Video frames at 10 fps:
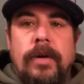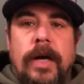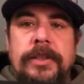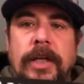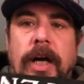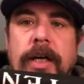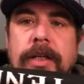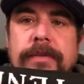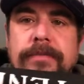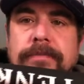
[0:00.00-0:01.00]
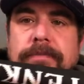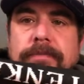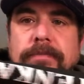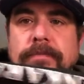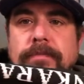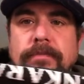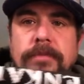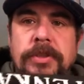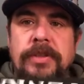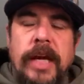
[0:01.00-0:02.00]
rod sock,
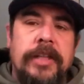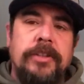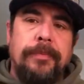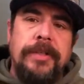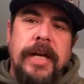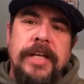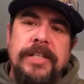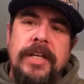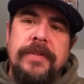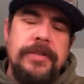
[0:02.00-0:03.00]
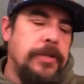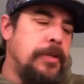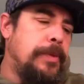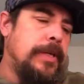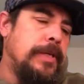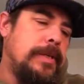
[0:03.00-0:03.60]
just extra protection in the tube.